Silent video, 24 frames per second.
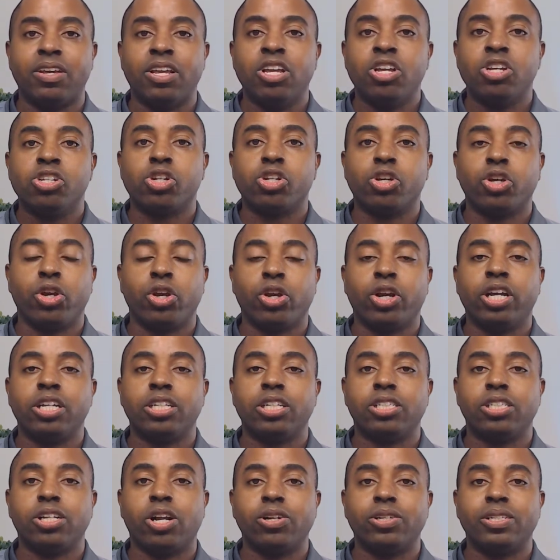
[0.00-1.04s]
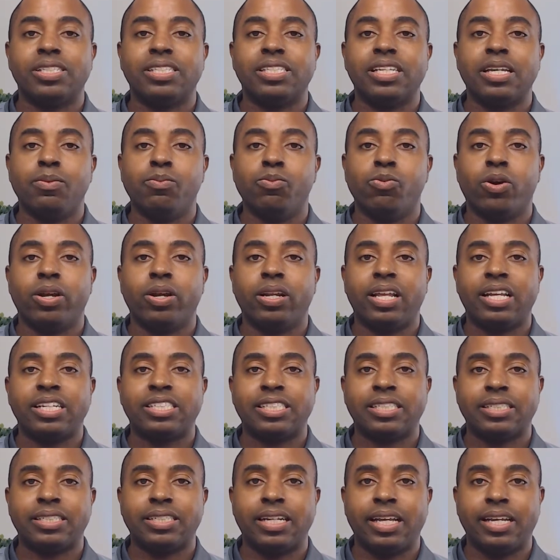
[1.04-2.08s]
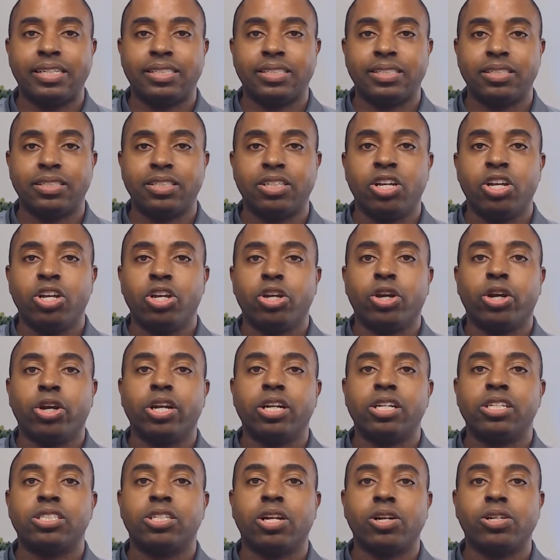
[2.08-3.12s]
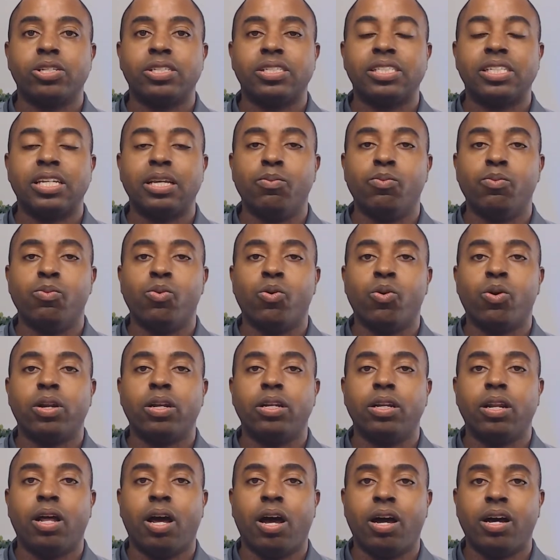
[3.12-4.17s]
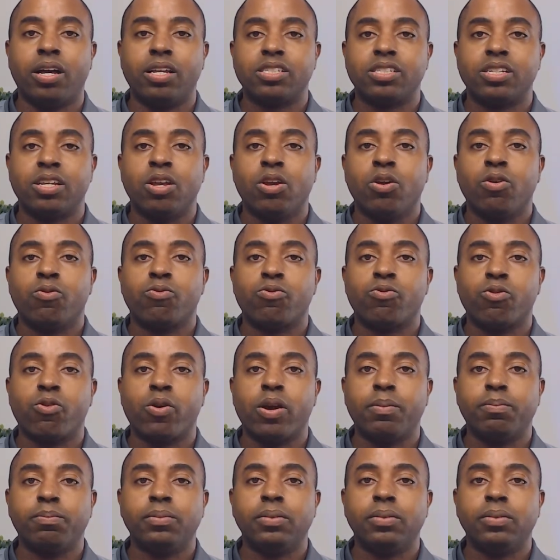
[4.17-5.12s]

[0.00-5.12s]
So you're going to start to see more legislation, you're going to start to see more laws from